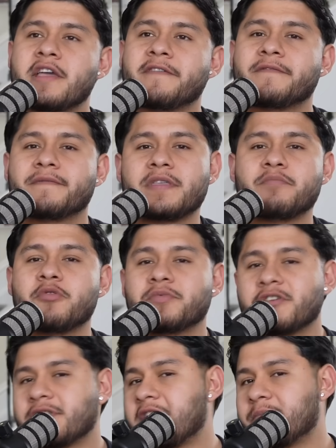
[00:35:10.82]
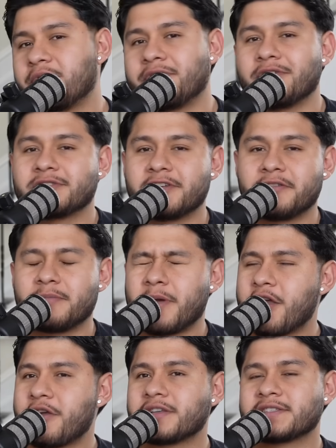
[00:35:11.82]
if they poop their diaper, they'll tell the
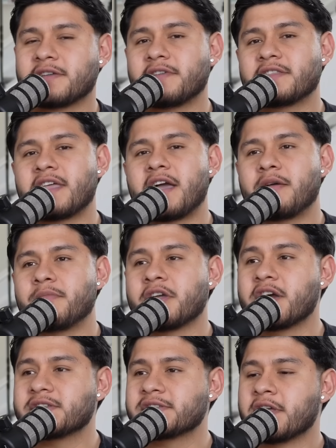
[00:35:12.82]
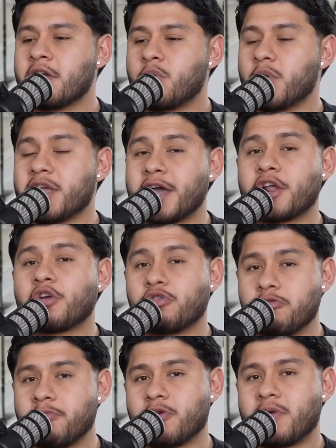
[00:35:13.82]
parents, stuff like that. Because we got a
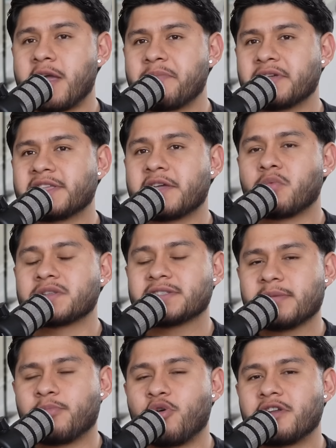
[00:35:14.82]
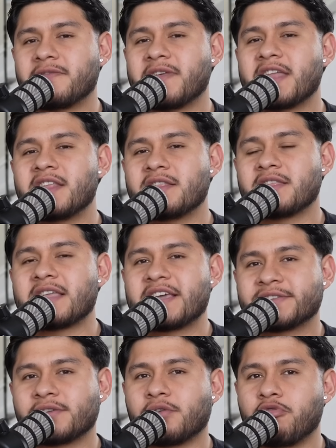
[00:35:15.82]
grupo, right? But like, what's the point of getting a
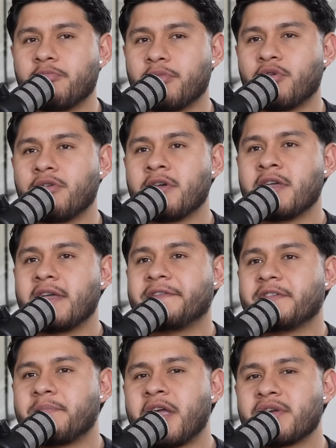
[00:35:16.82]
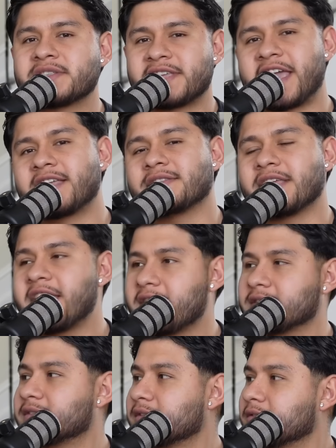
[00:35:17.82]
nice grupo if the parents can't
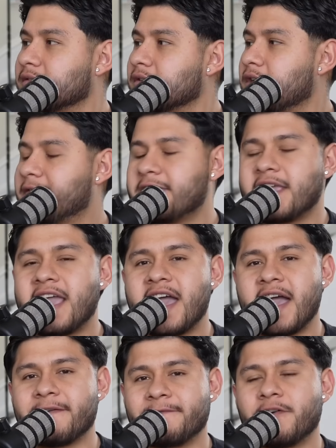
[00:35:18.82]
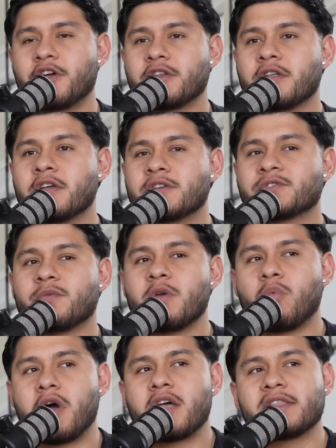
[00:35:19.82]
dance? Yeah. If they can't have fun. Yeah. So we
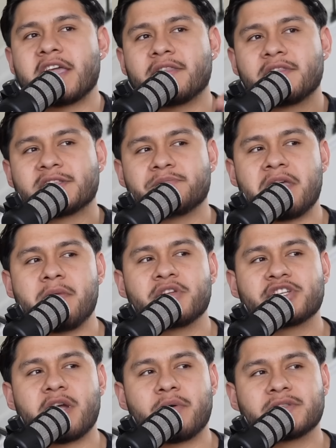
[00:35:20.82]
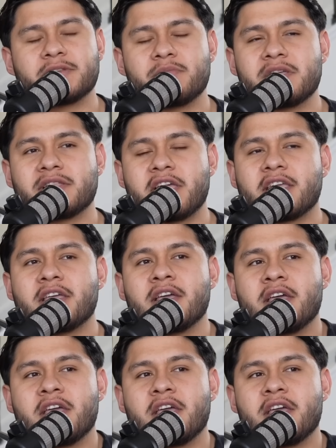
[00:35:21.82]
want like this baby shower to be like,